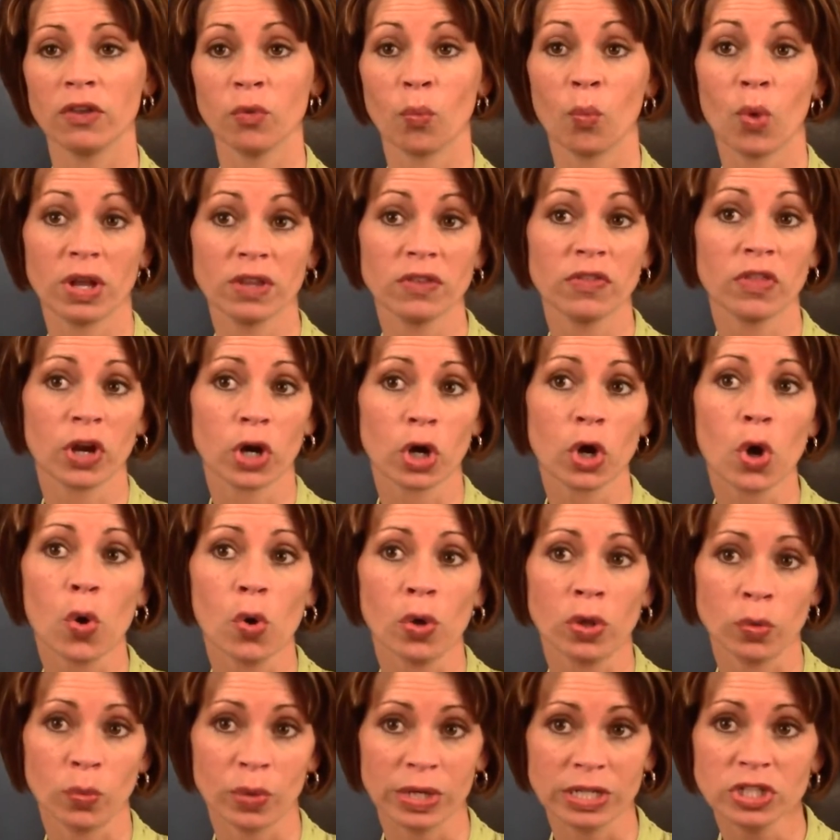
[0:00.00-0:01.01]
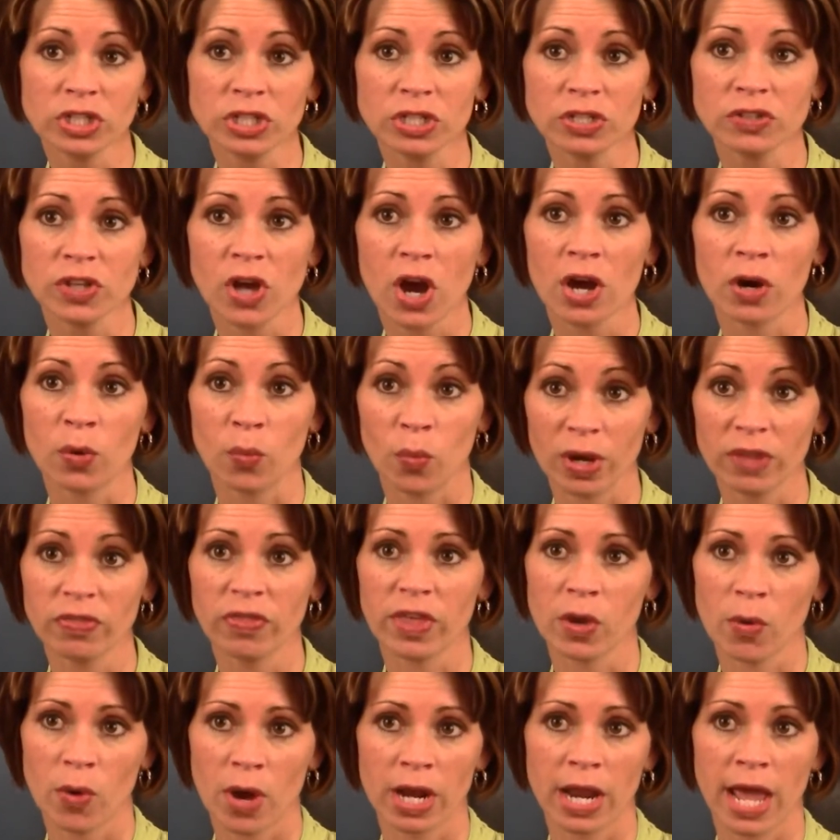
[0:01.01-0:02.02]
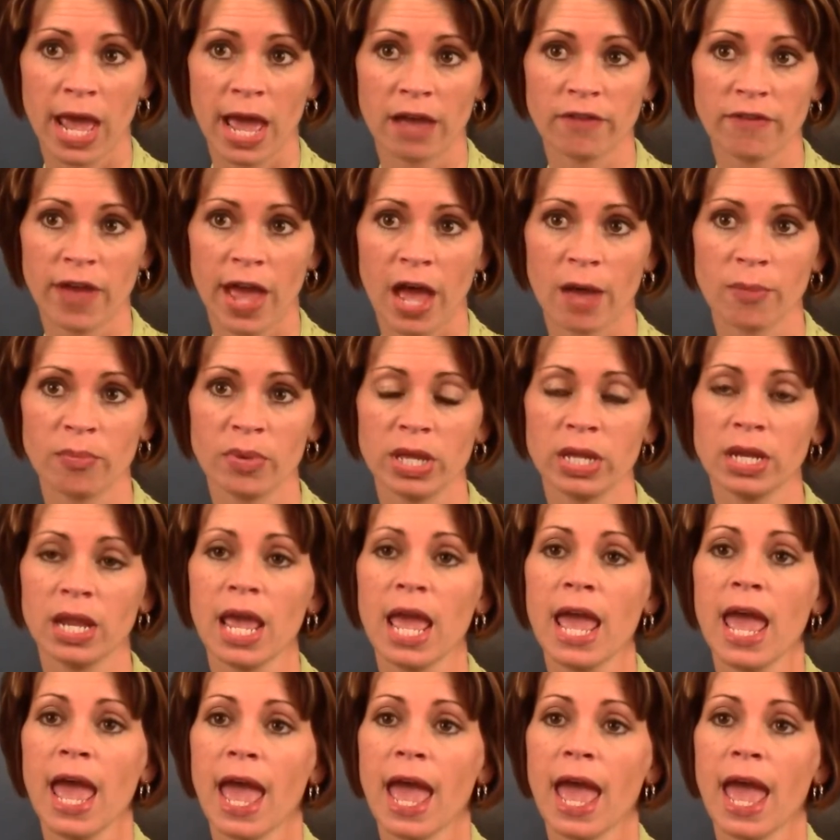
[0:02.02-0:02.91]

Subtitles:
what their goal and wishes are and what they want to have happen,